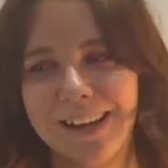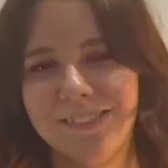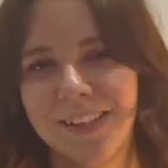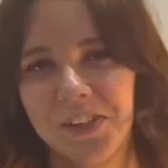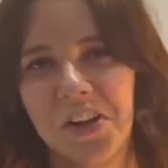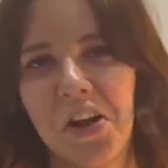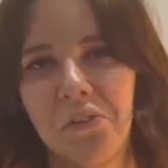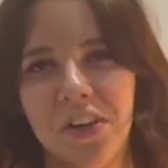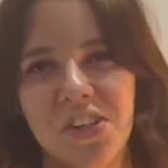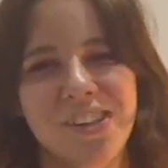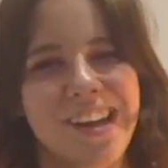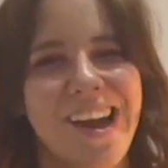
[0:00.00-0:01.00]
If they're not
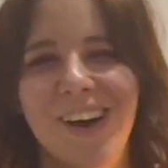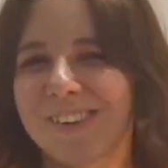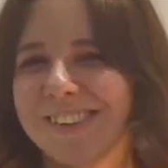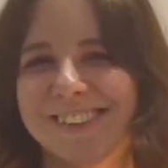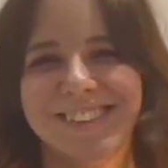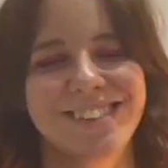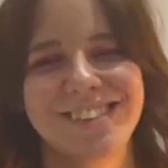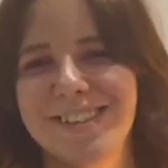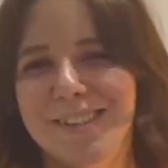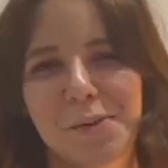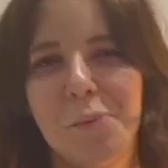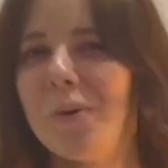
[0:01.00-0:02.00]
reaching out,
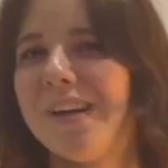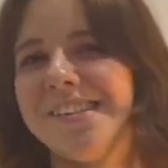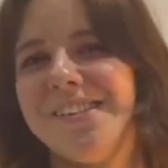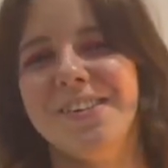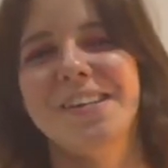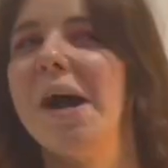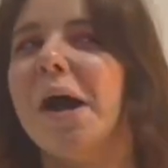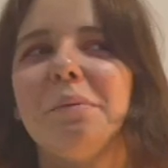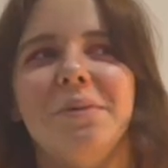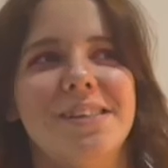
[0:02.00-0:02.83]
don't waste your time.